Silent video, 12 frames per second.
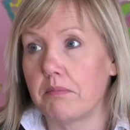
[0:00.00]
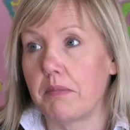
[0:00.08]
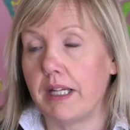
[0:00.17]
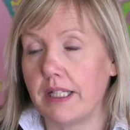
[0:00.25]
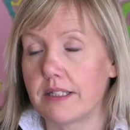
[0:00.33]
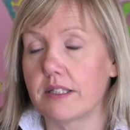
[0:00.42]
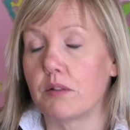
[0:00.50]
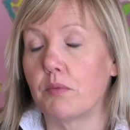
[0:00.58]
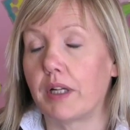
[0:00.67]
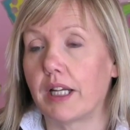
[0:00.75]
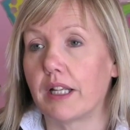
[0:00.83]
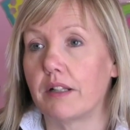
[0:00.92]
means that
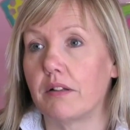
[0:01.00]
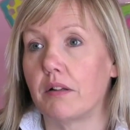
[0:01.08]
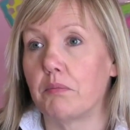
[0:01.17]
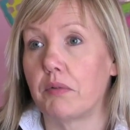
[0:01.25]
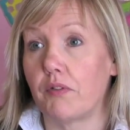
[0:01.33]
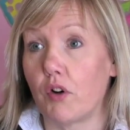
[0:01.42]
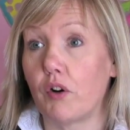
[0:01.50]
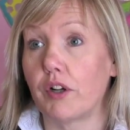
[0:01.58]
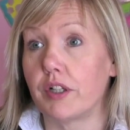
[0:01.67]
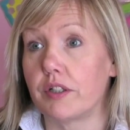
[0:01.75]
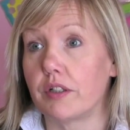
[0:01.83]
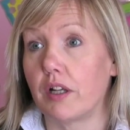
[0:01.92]
we can
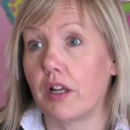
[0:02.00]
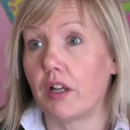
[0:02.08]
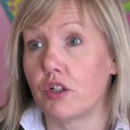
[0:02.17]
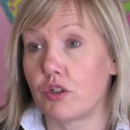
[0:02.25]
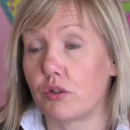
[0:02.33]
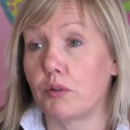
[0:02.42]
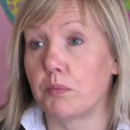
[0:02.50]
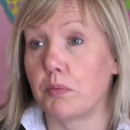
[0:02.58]
provide short